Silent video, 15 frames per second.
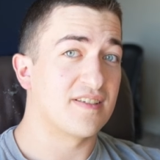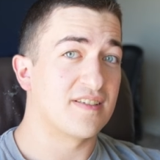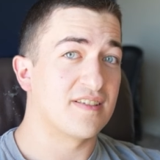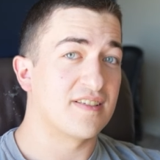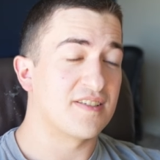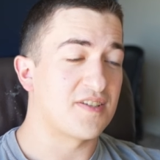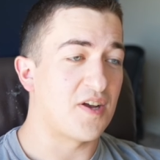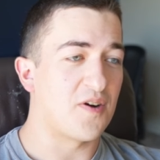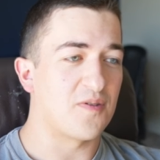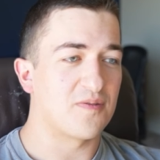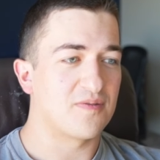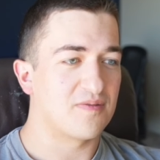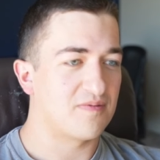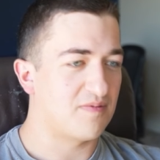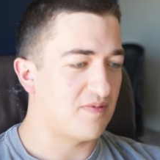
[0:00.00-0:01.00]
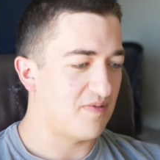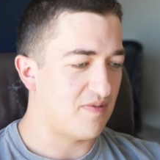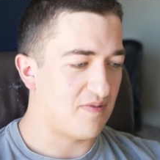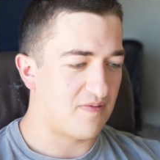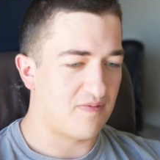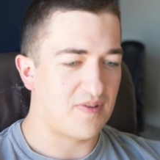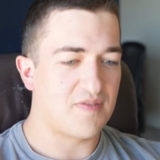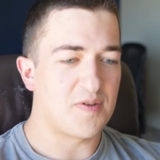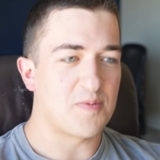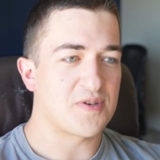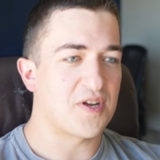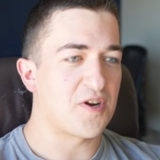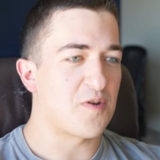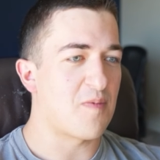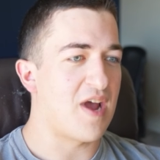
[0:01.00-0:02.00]
So 50%
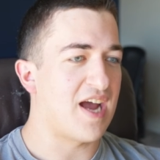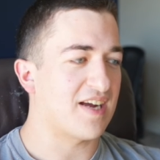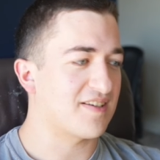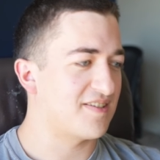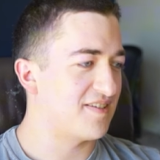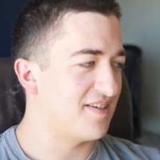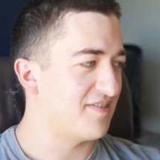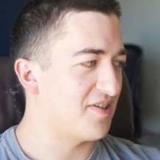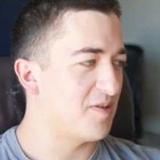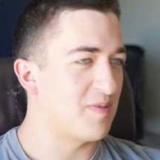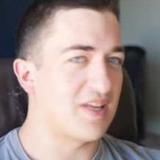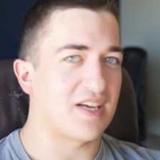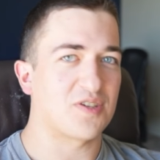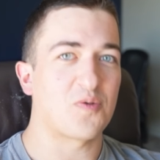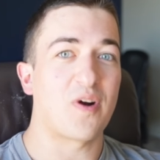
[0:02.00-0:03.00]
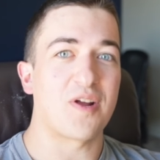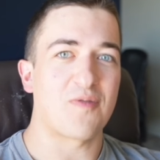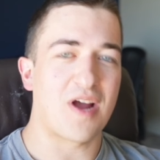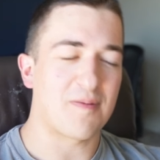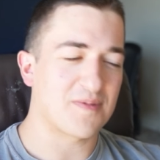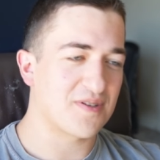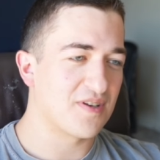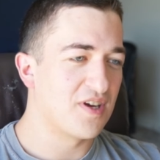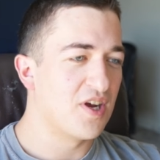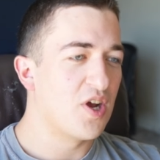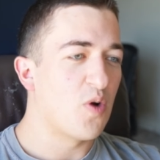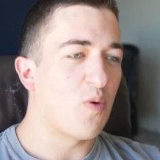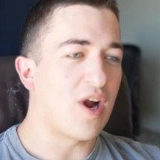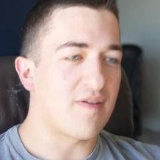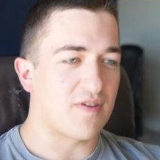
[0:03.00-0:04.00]
of your max could be like 20 reps,
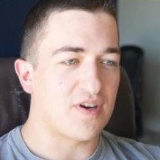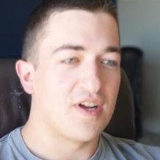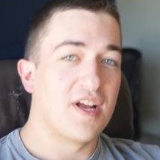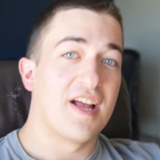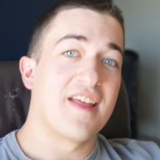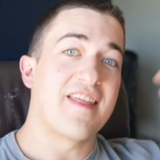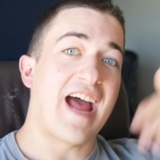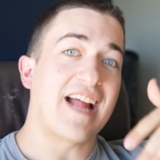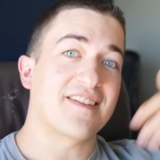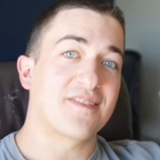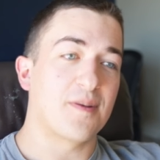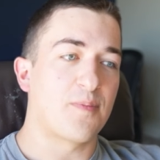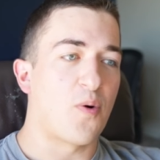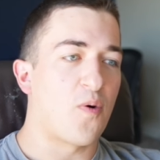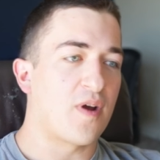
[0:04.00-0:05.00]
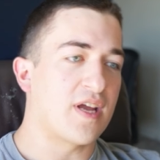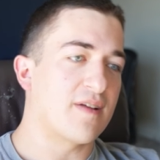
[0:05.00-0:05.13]
whatever. That's the point.